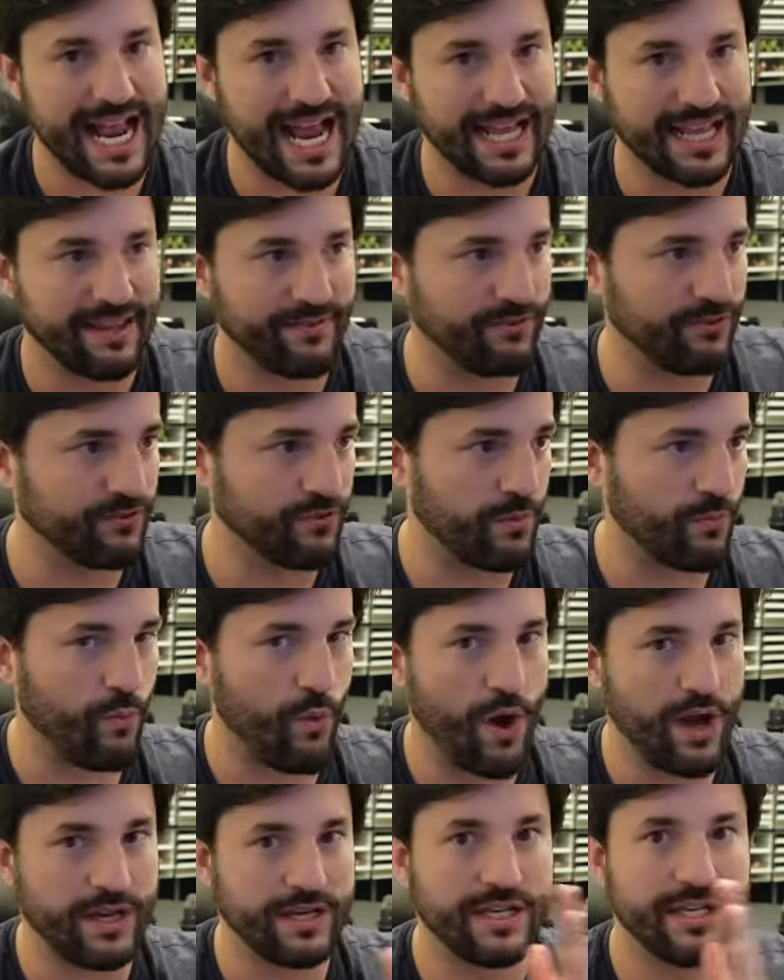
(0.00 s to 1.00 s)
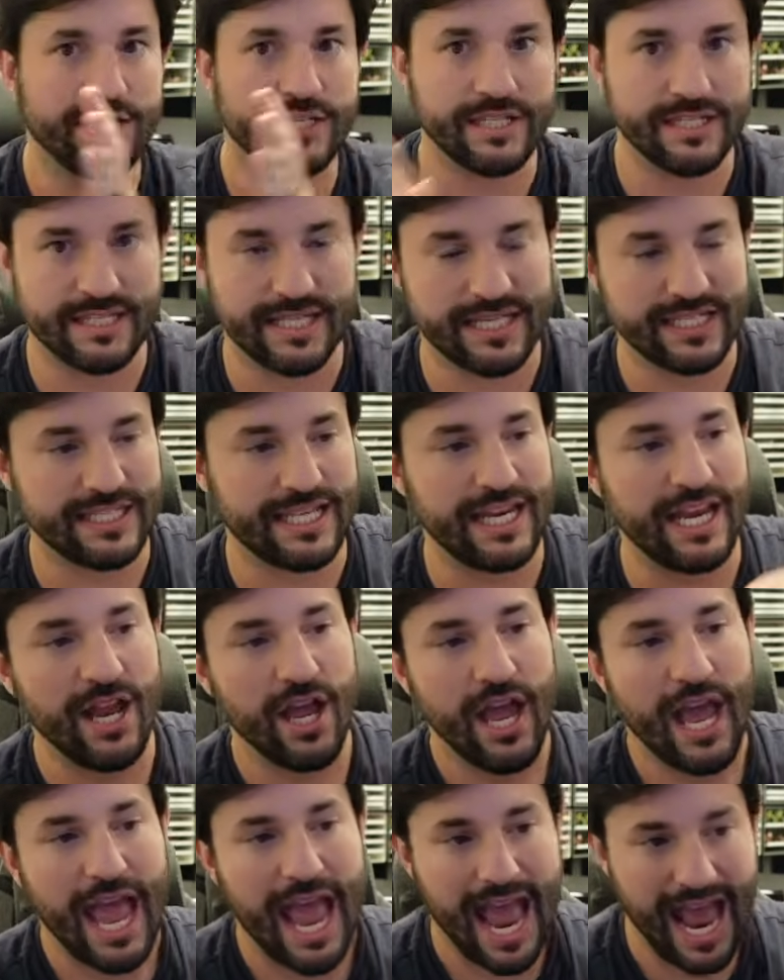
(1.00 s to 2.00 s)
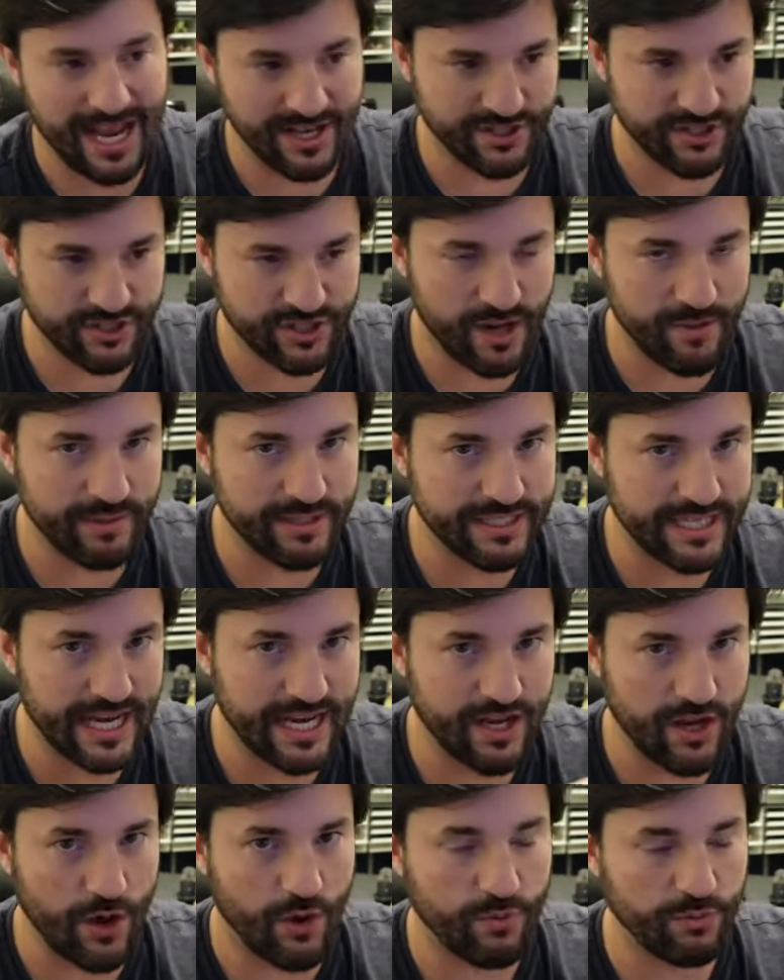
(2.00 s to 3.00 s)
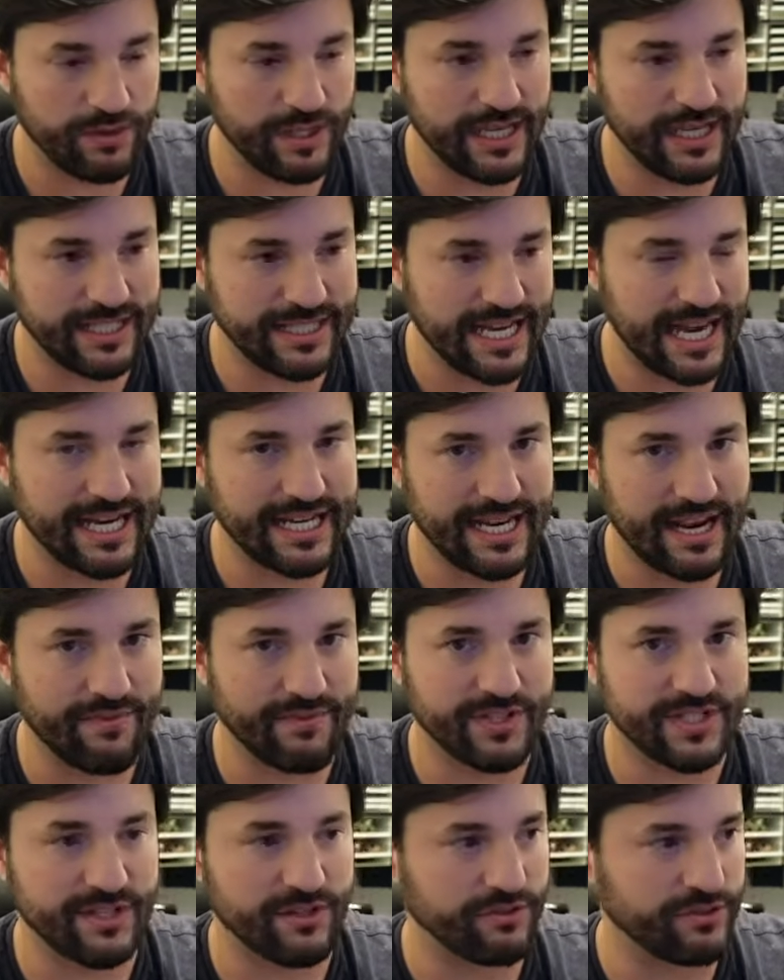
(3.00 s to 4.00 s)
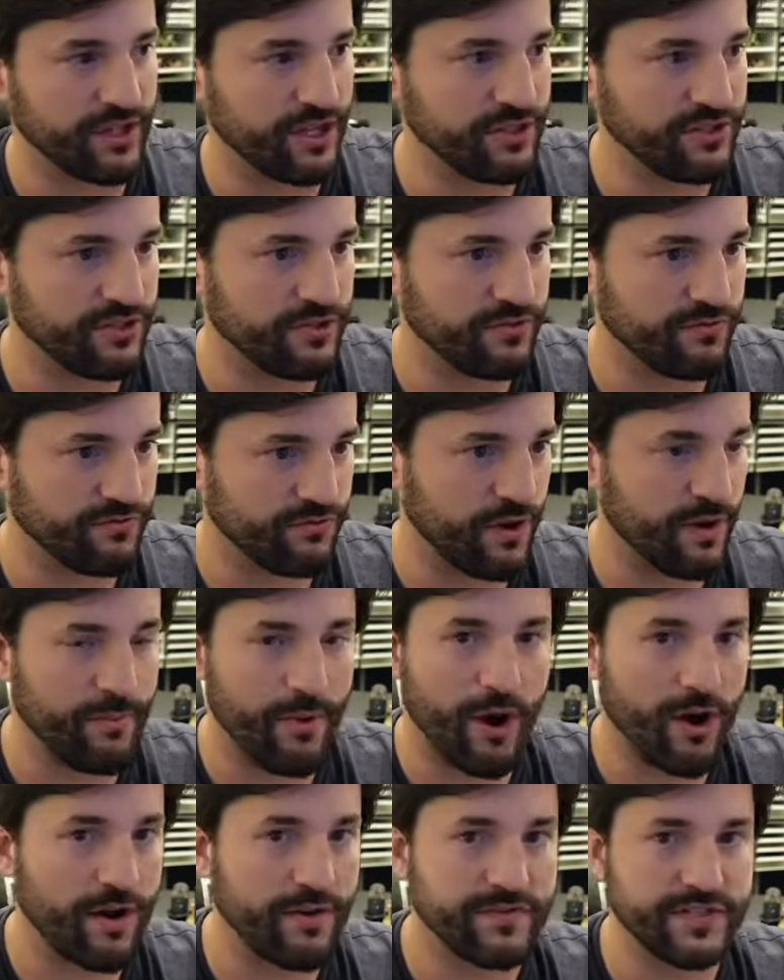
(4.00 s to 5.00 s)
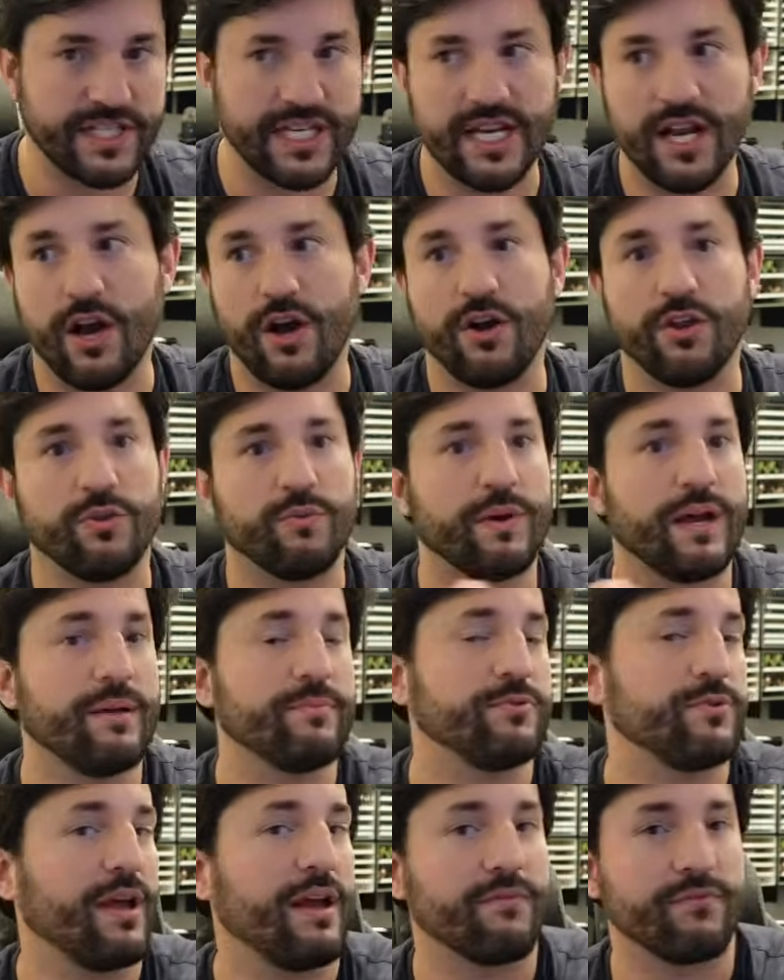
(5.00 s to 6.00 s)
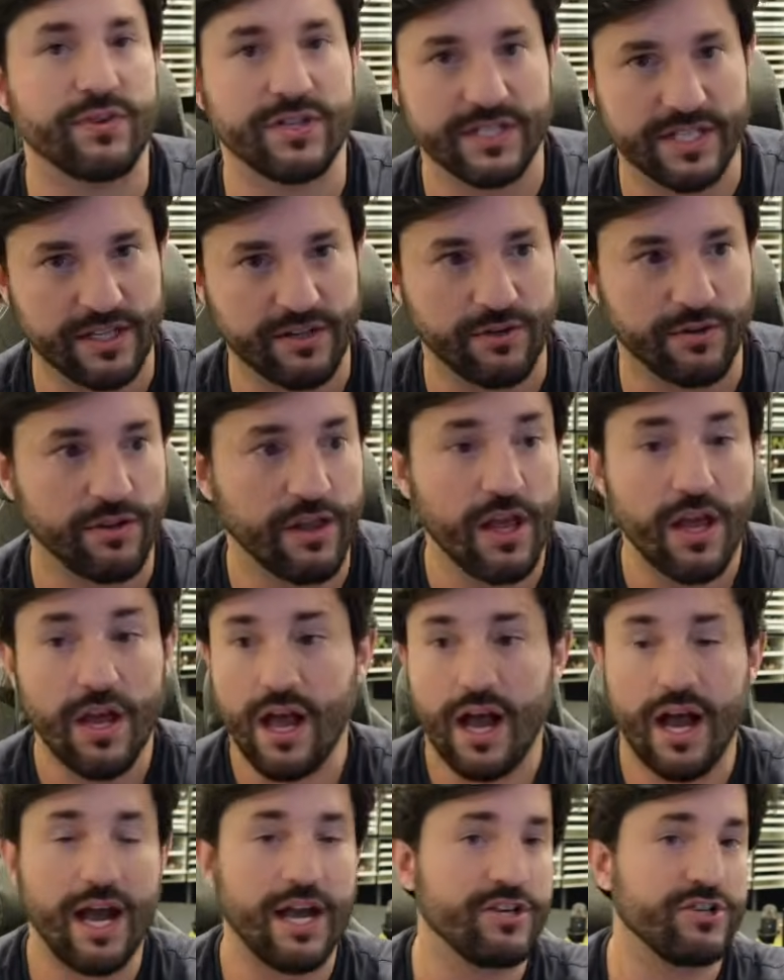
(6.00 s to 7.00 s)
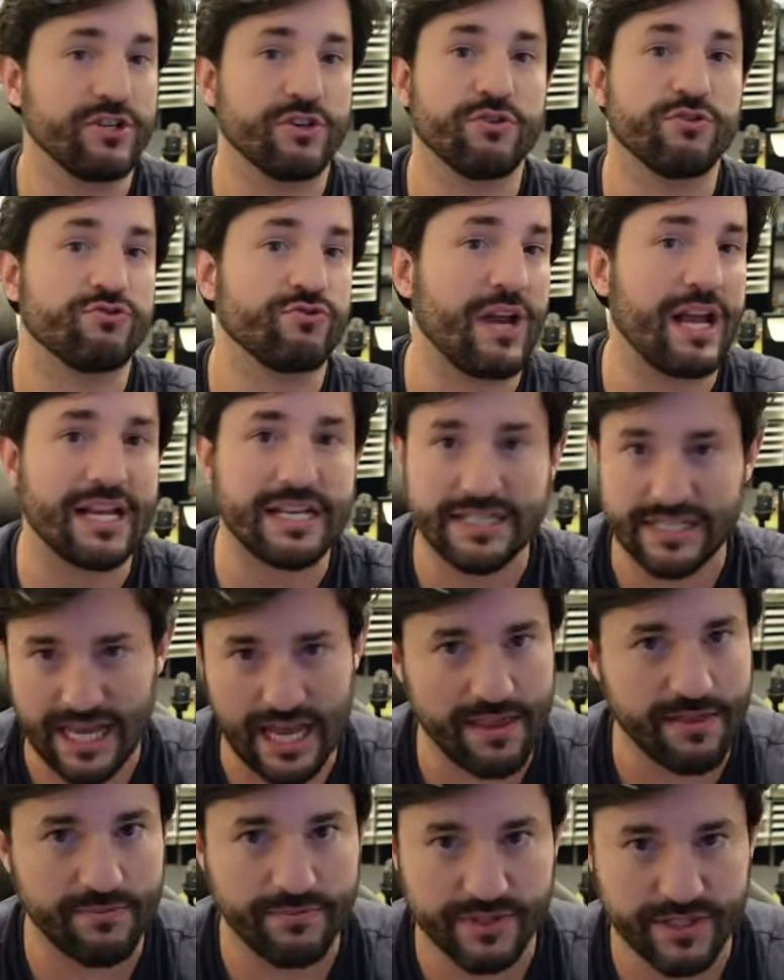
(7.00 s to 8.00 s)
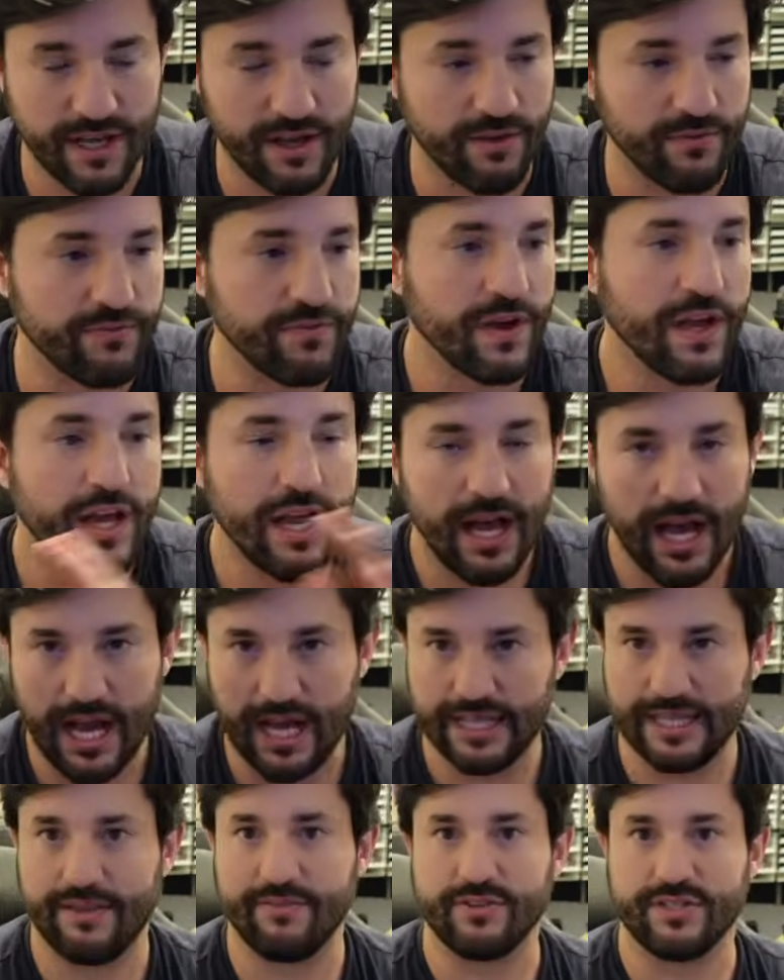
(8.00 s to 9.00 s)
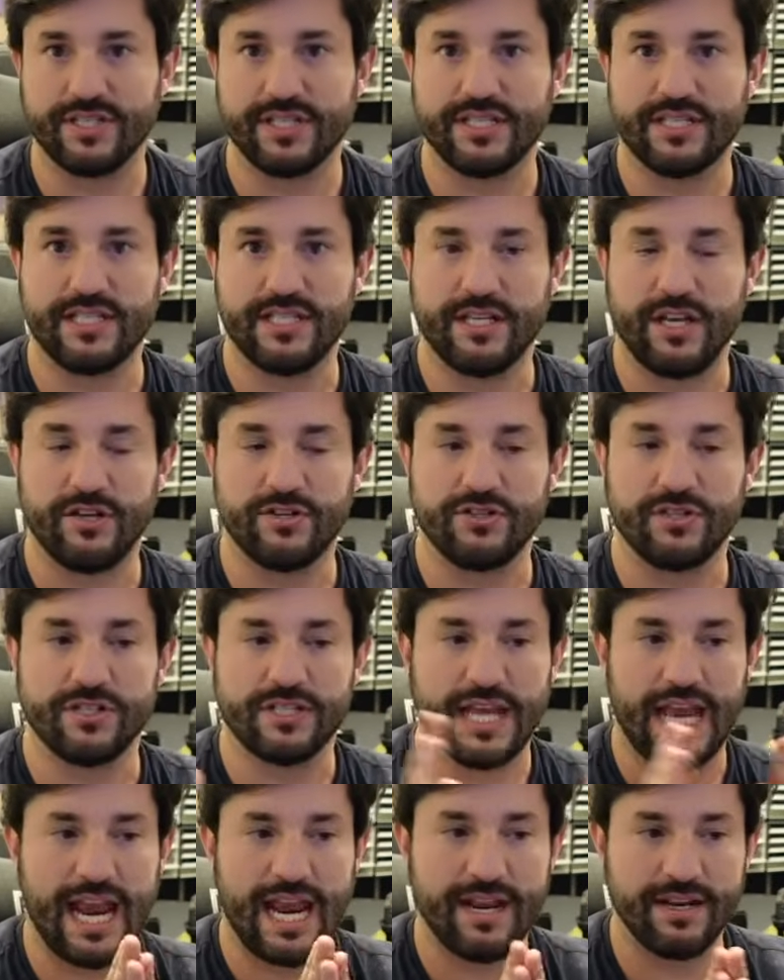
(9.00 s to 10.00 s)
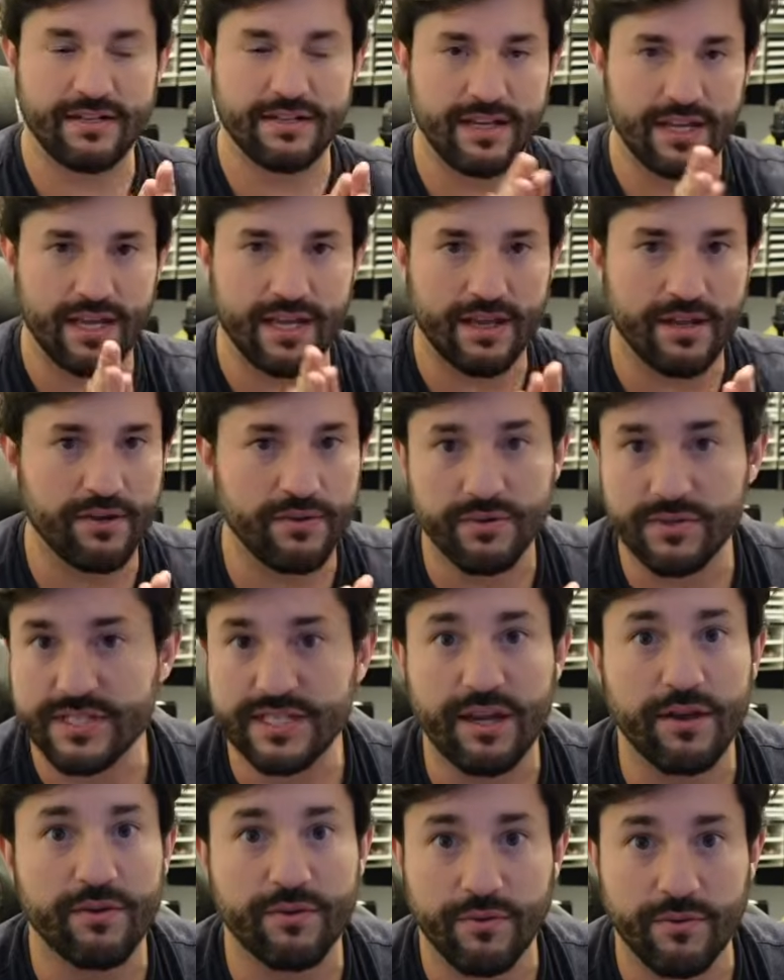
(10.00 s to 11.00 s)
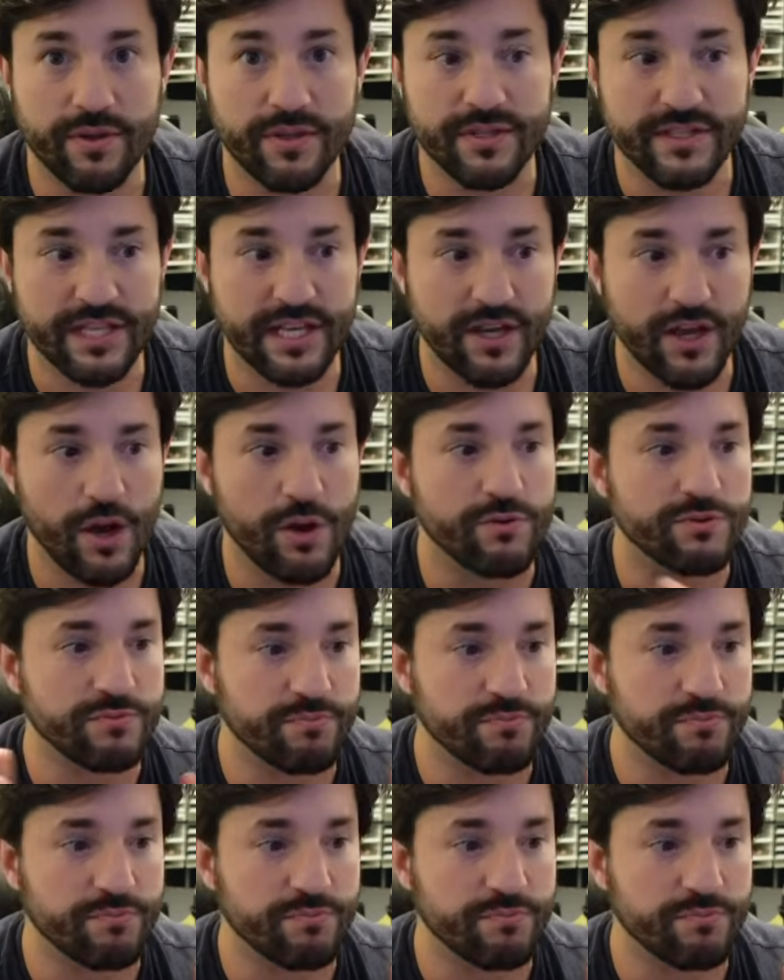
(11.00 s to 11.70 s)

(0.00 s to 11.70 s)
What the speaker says: I leveled from 1 to 60 as a Shaman tank only, tanked every single dungeon from RFC all the way up to every single General Dracosath himself, level 60 dungeons, and we'll see where this thing goes.